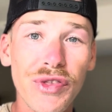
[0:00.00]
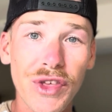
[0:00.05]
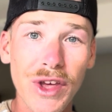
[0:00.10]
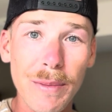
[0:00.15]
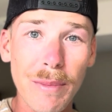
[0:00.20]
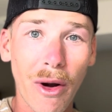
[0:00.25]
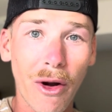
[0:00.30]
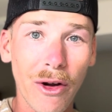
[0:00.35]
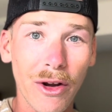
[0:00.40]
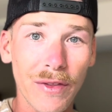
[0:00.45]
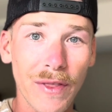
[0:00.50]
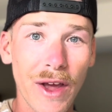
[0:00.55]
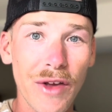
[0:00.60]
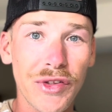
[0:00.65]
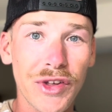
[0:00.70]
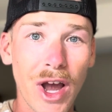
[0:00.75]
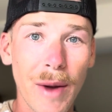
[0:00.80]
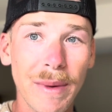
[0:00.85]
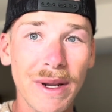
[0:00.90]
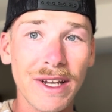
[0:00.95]
theme park that is
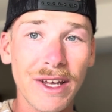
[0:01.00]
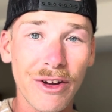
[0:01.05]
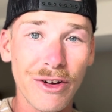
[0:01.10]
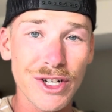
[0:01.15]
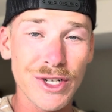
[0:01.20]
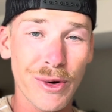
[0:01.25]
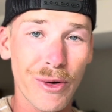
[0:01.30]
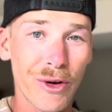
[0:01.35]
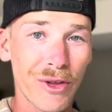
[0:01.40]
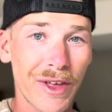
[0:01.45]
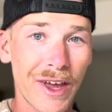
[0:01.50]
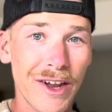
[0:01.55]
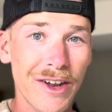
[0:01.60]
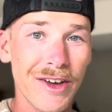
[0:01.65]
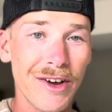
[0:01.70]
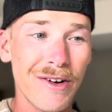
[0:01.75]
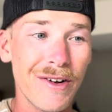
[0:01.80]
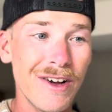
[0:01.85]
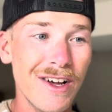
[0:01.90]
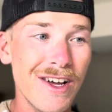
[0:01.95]
coming here to
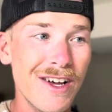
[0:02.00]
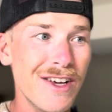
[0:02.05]
Orlando.